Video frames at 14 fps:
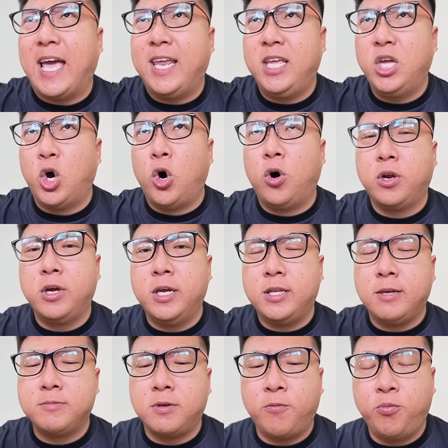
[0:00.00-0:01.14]
any order in
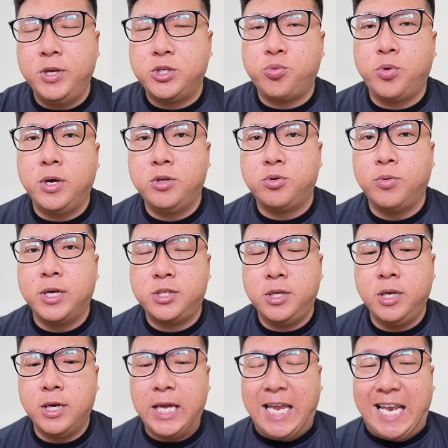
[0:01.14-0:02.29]
terms of which one to
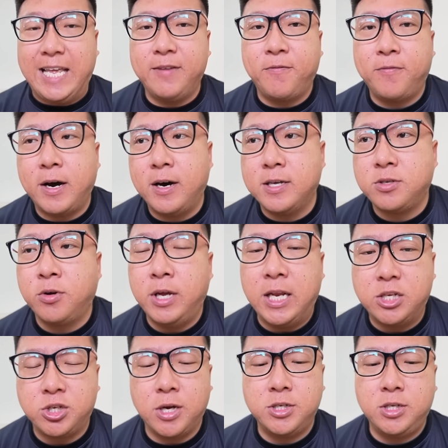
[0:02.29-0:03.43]
actually Elite Fast or
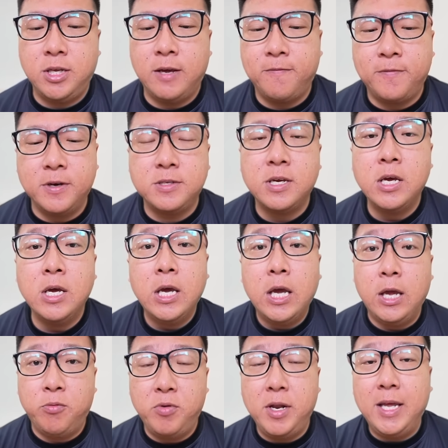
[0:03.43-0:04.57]
Elite Charge TM first.
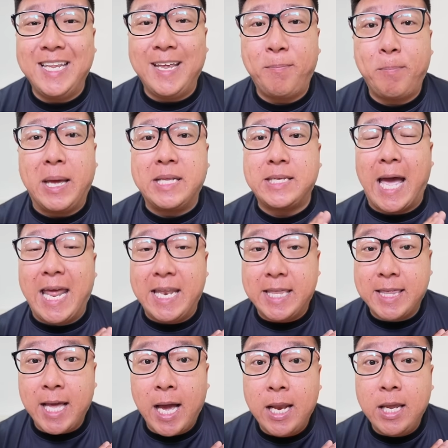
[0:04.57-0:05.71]
It really depends
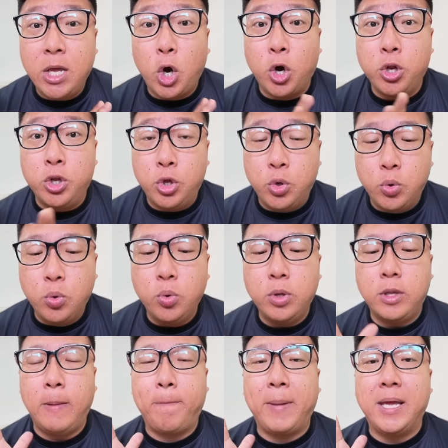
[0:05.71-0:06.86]
entirely on you,
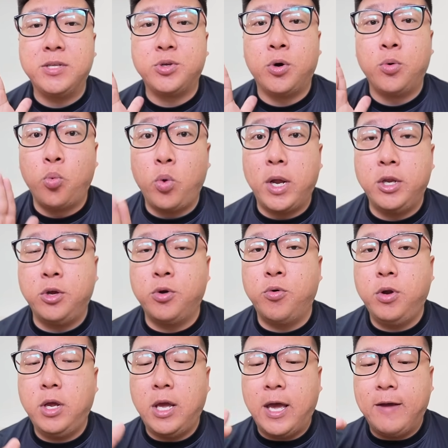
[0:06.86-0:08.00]
depends on what you
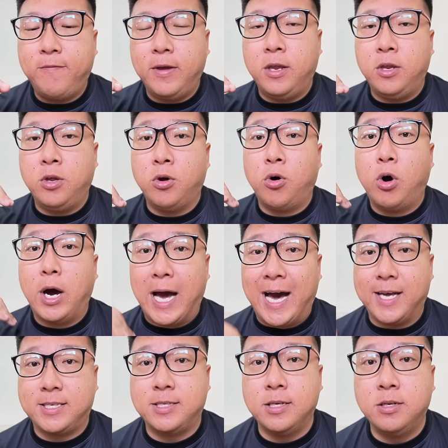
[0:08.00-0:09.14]
already have in your
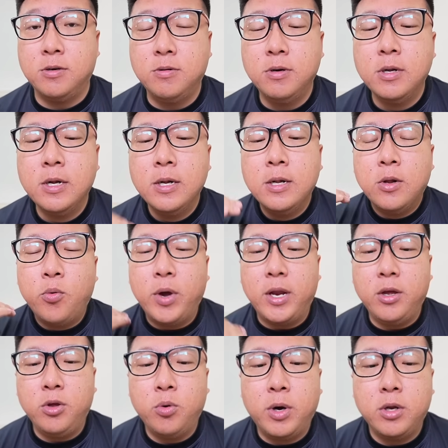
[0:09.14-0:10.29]
arsenal. Whether
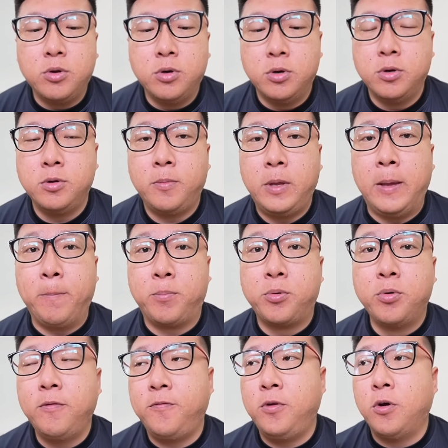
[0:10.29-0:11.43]
you want to
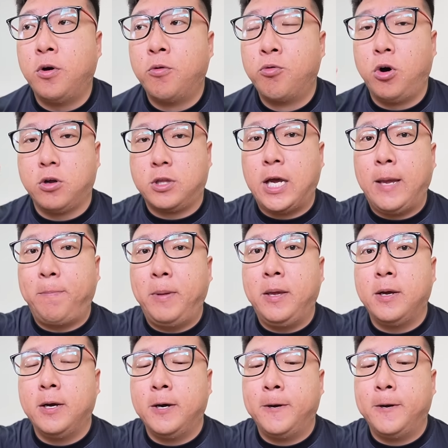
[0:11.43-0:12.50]
improve your rock typing,